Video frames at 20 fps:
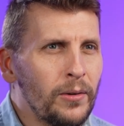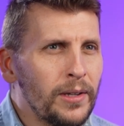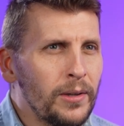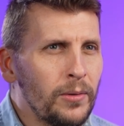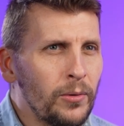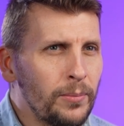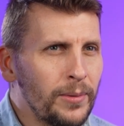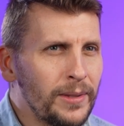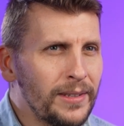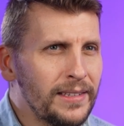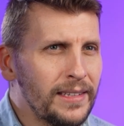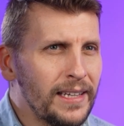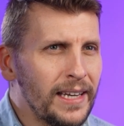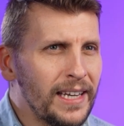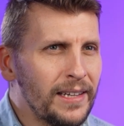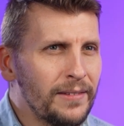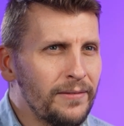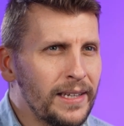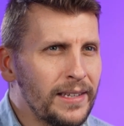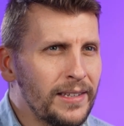it will be
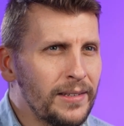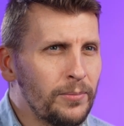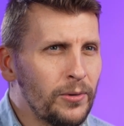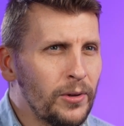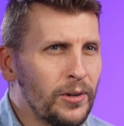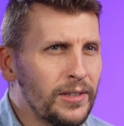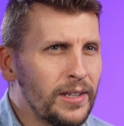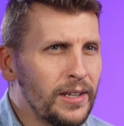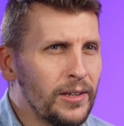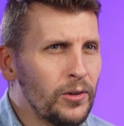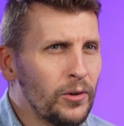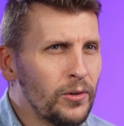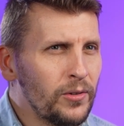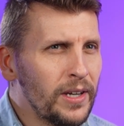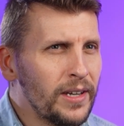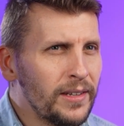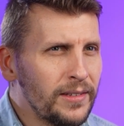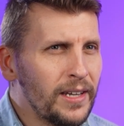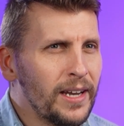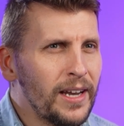saved as a project called
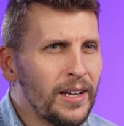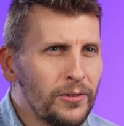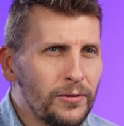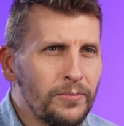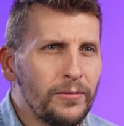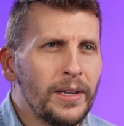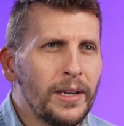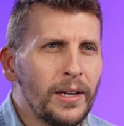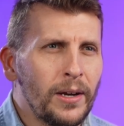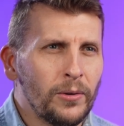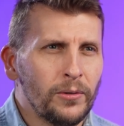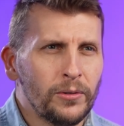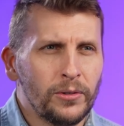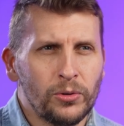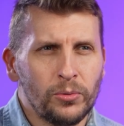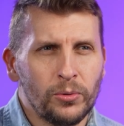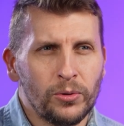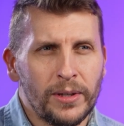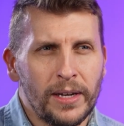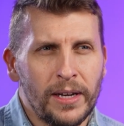Untitled Video. You
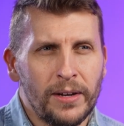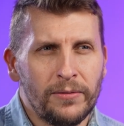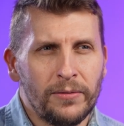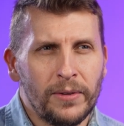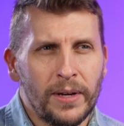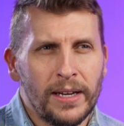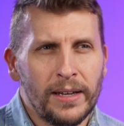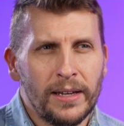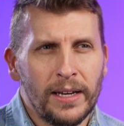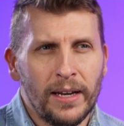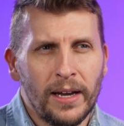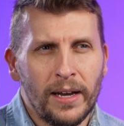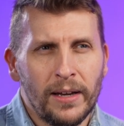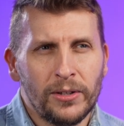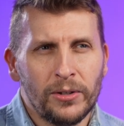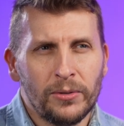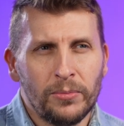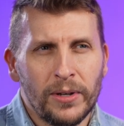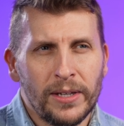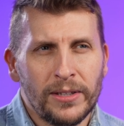will then find it
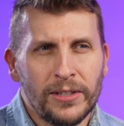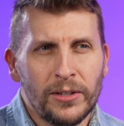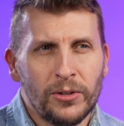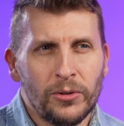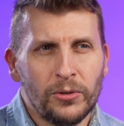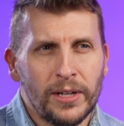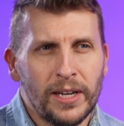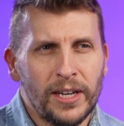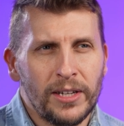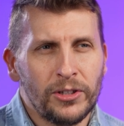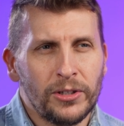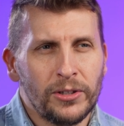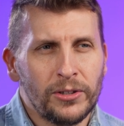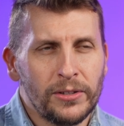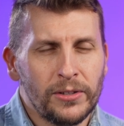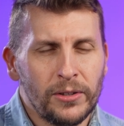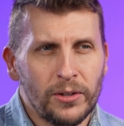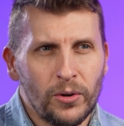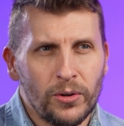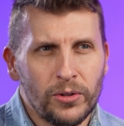under Recent Creations
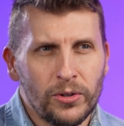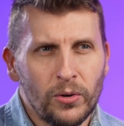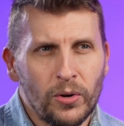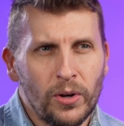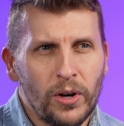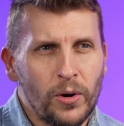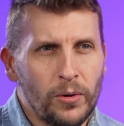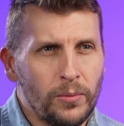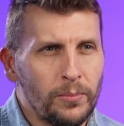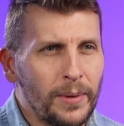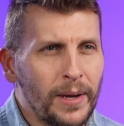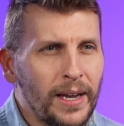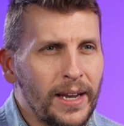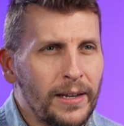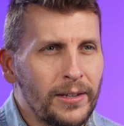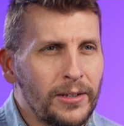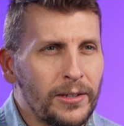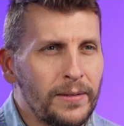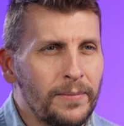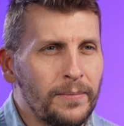on your home
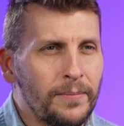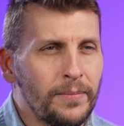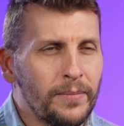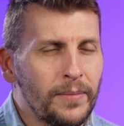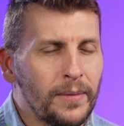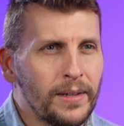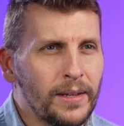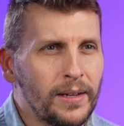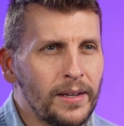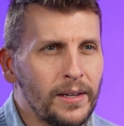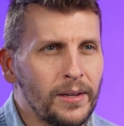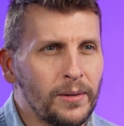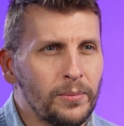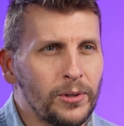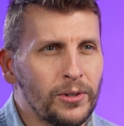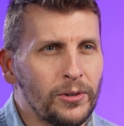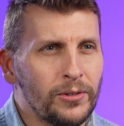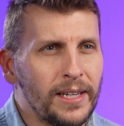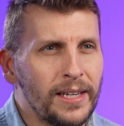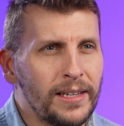page. When
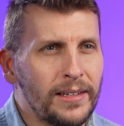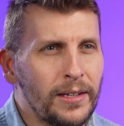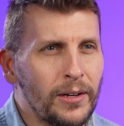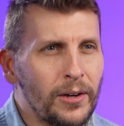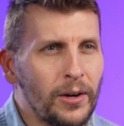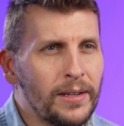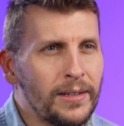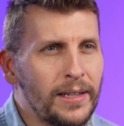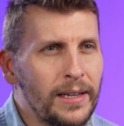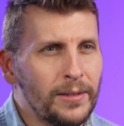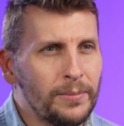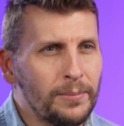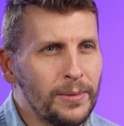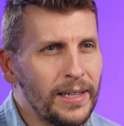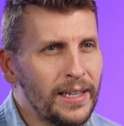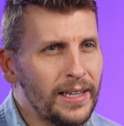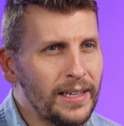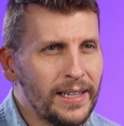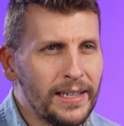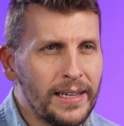you test a lot at the
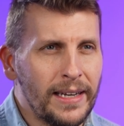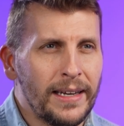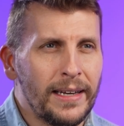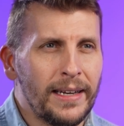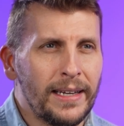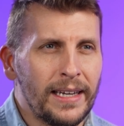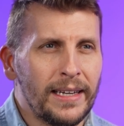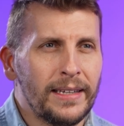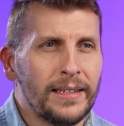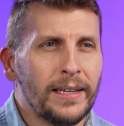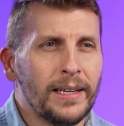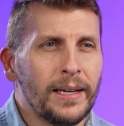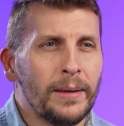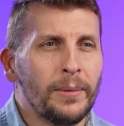beginning, it easily